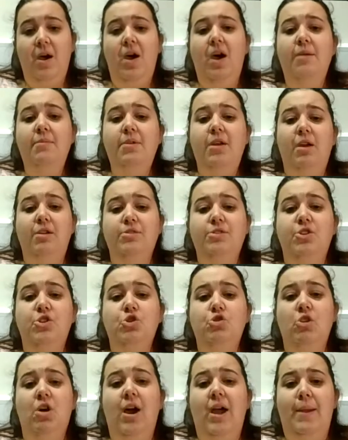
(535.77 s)
I'm going to
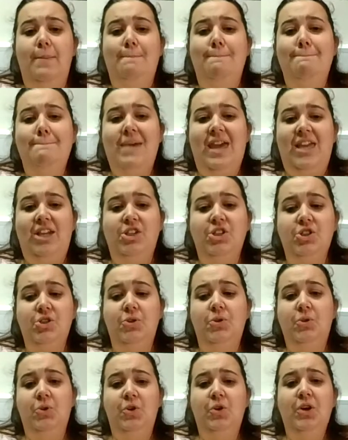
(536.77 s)
try and make
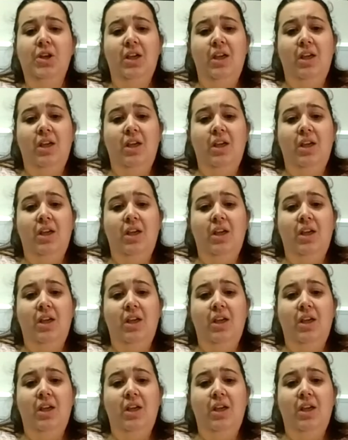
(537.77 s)
sure